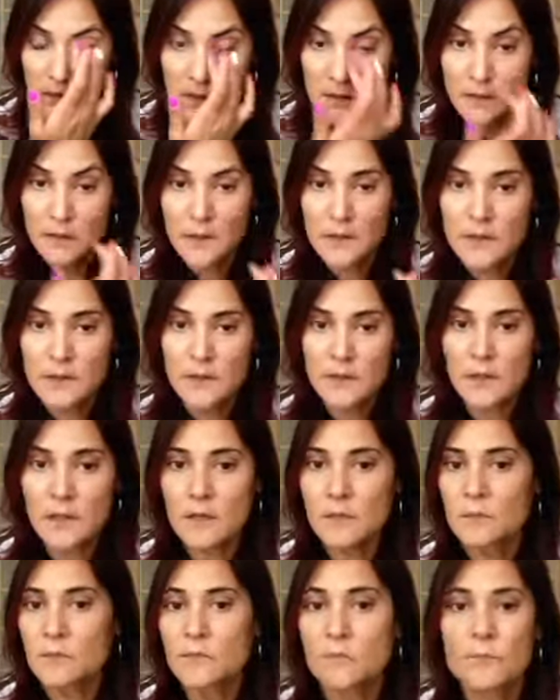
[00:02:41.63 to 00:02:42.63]
and you're
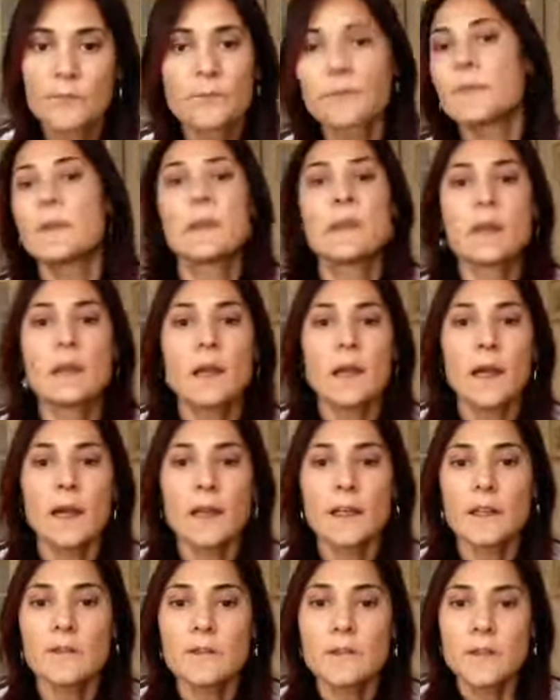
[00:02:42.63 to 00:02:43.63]
done.
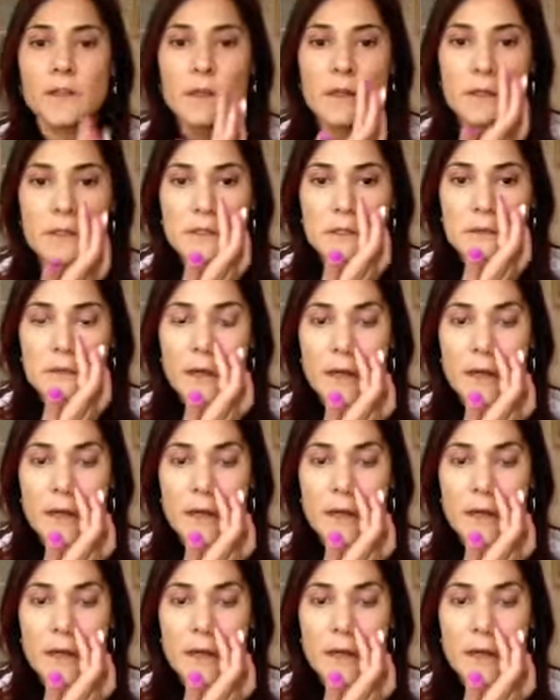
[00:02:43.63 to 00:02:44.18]
And if you need to,